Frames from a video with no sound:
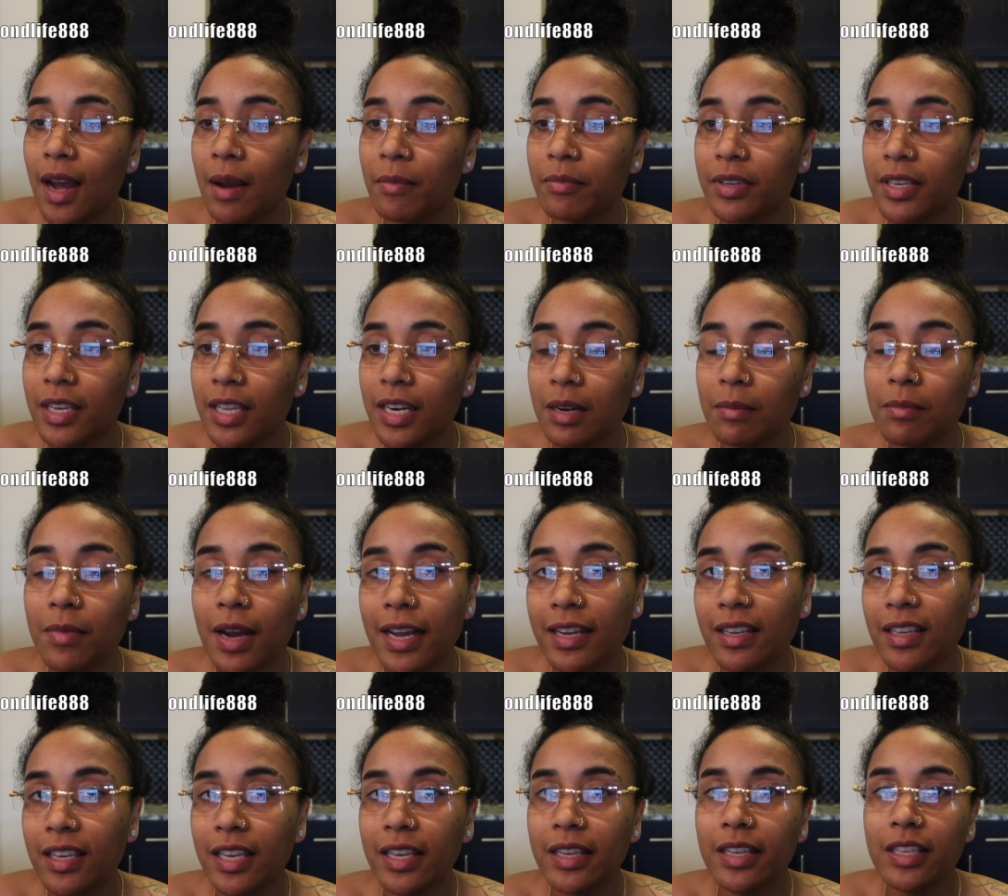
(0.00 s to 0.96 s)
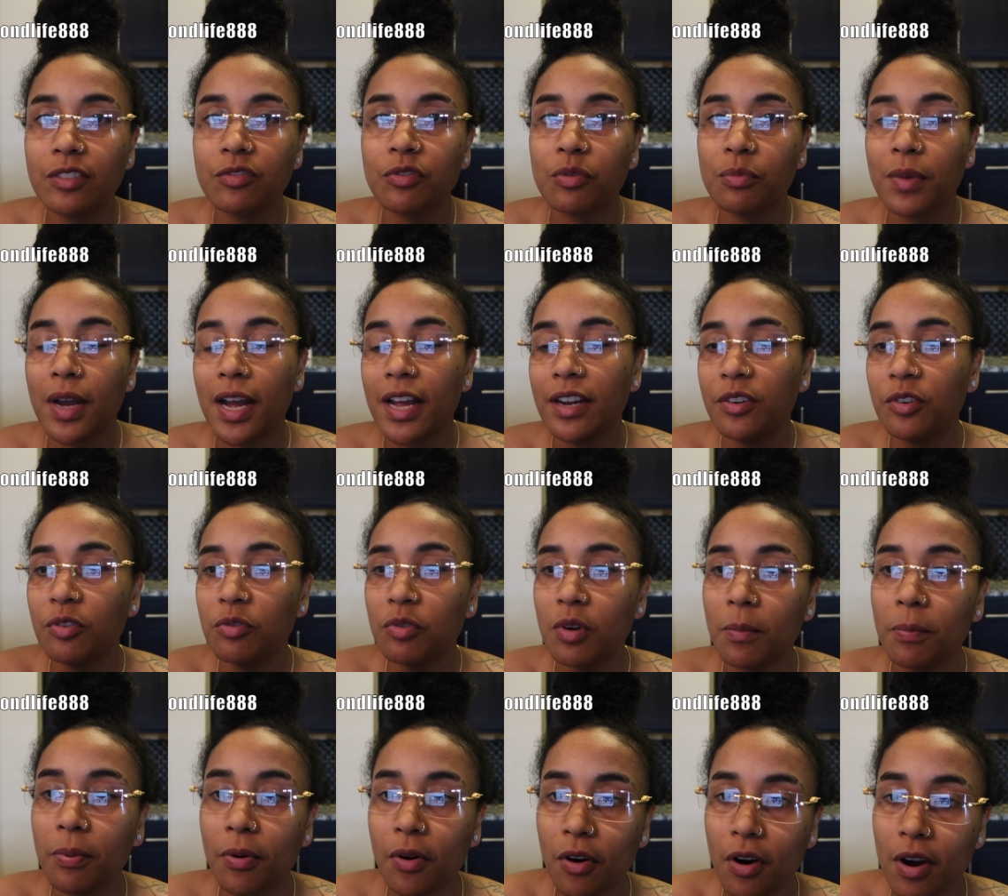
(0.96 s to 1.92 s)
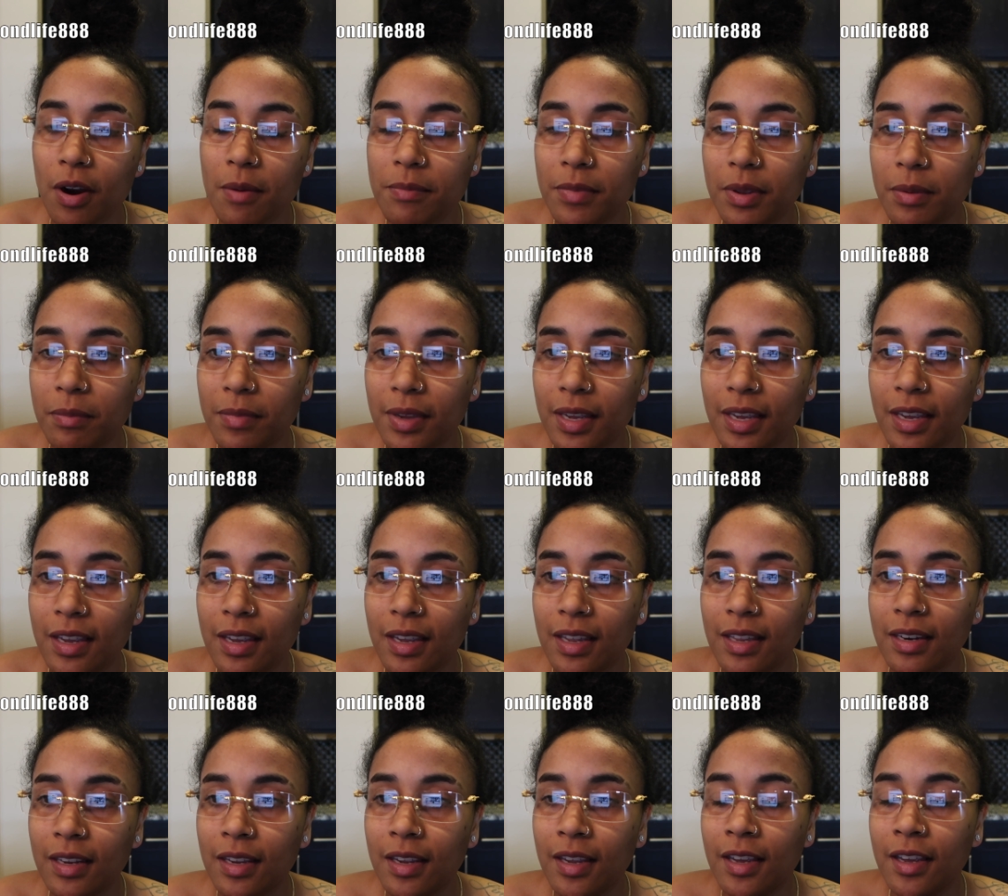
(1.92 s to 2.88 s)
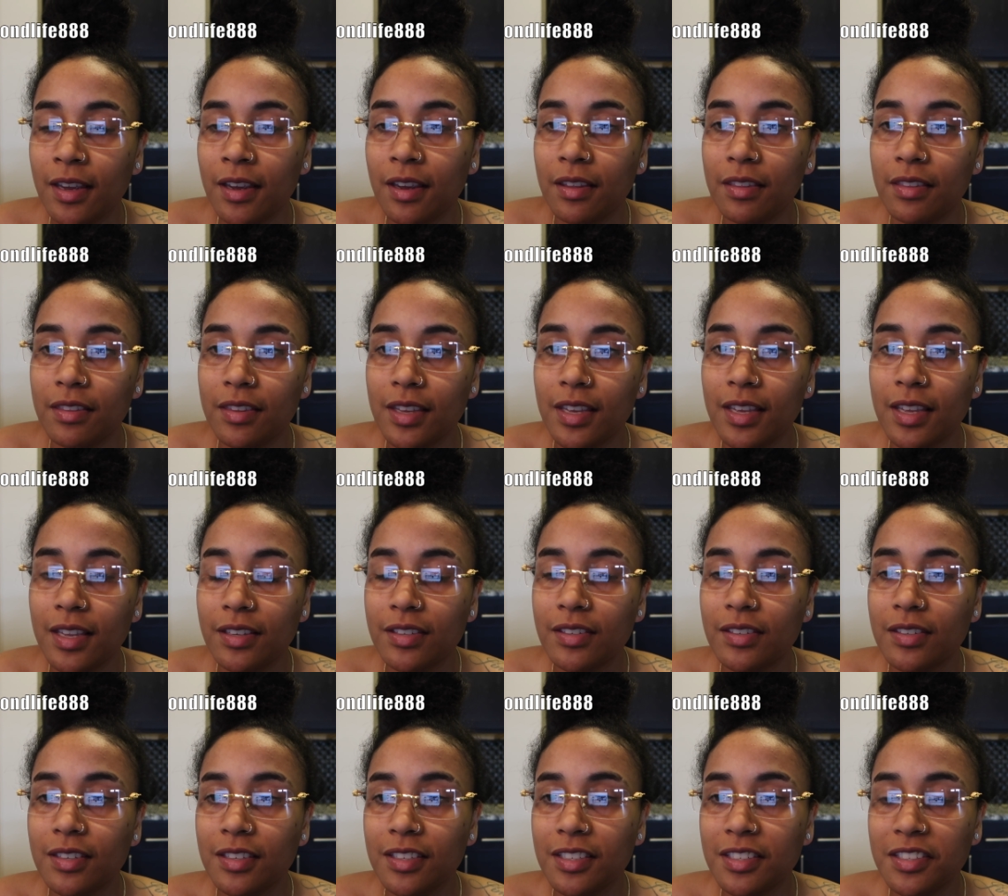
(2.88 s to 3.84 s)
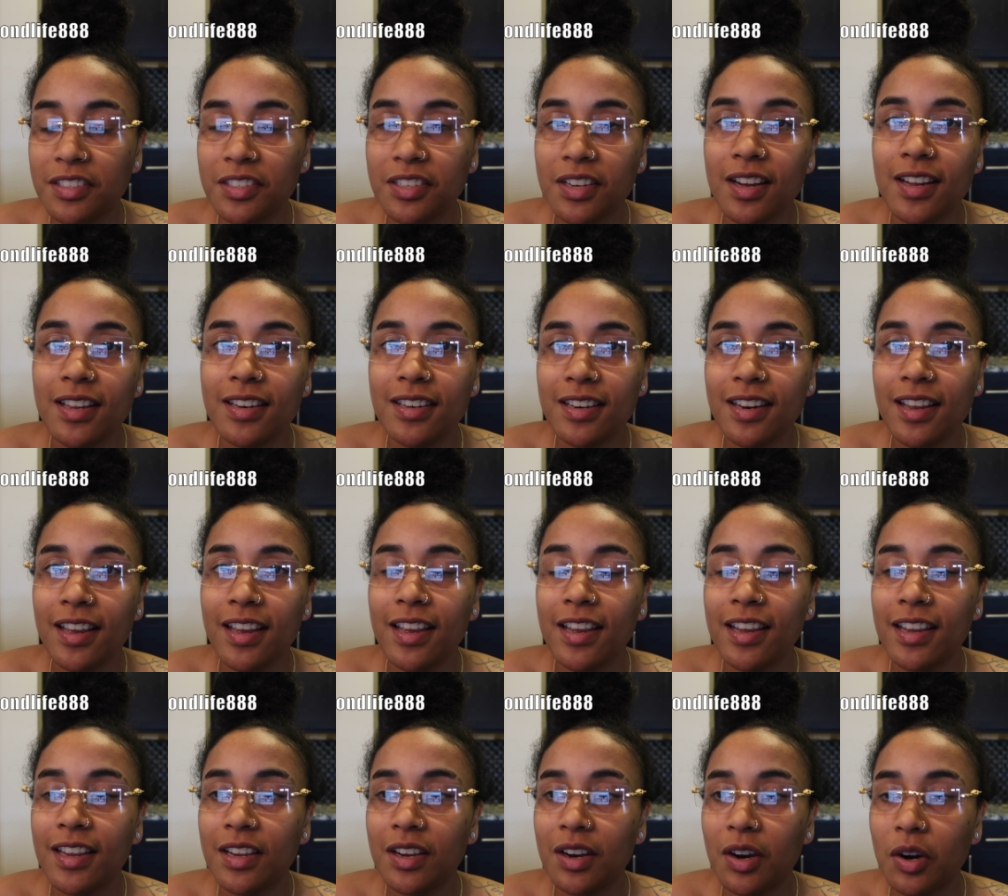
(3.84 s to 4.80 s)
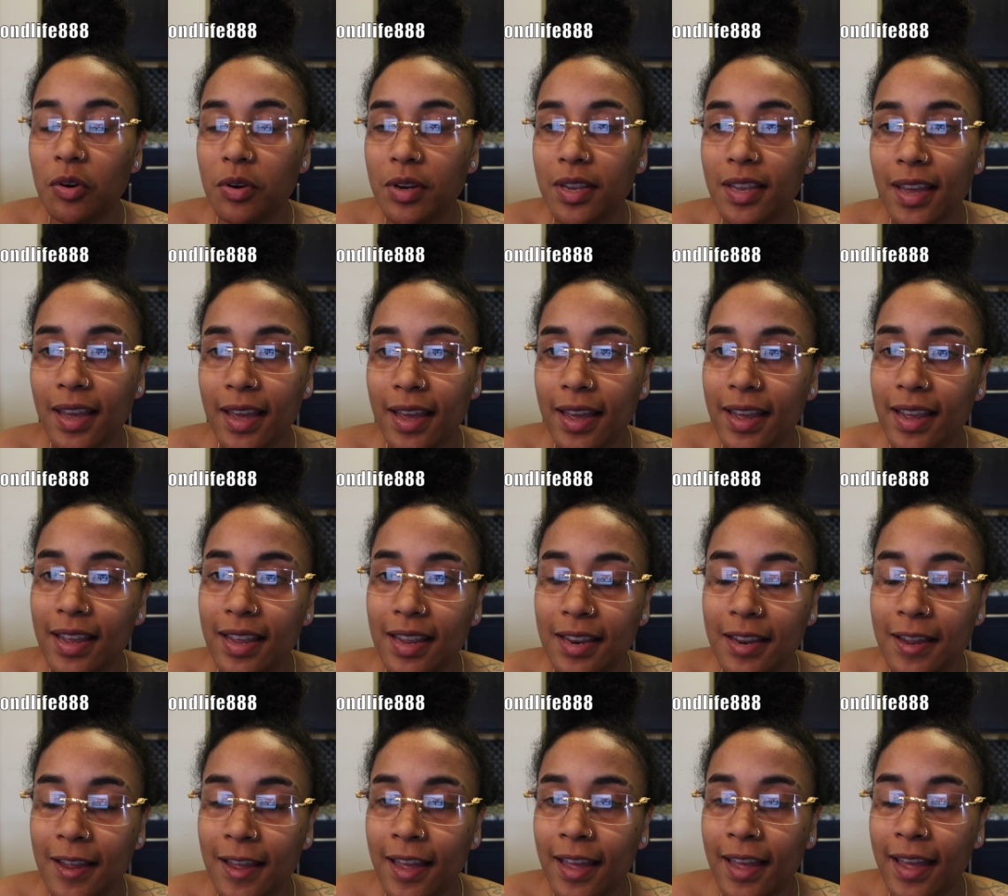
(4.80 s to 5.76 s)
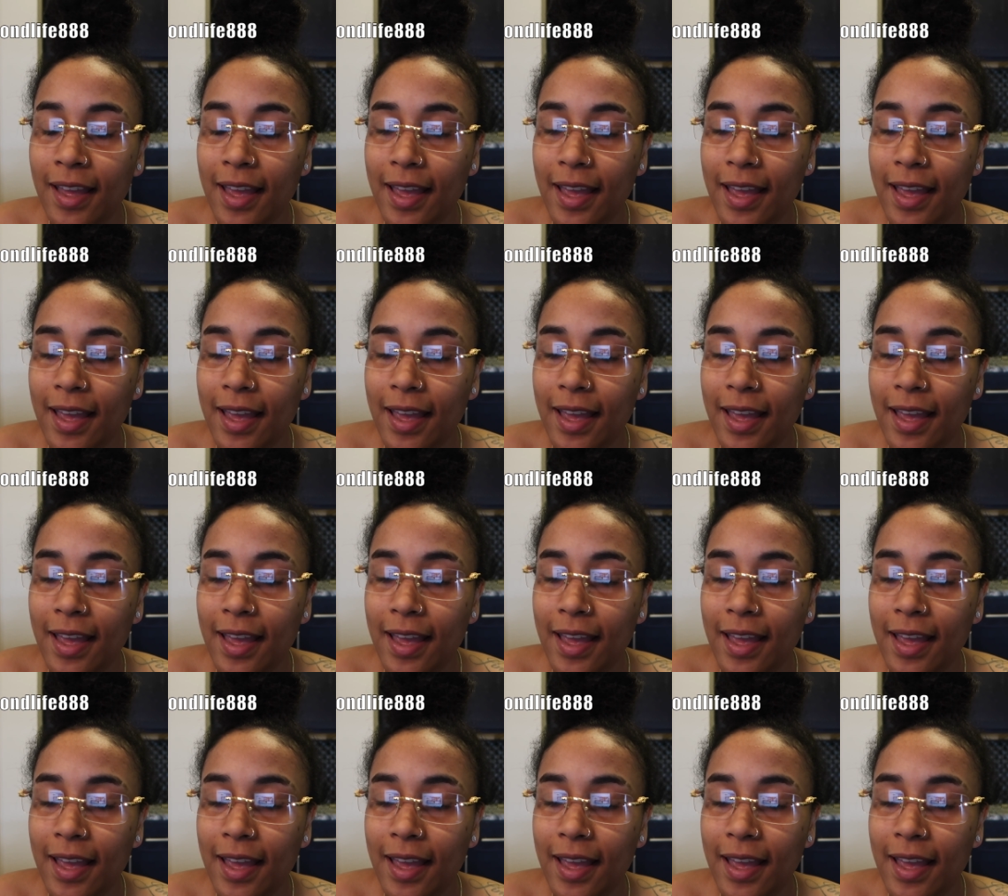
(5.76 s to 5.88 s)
I'm getting my keys for my new apartment, man, this Sunday, okay?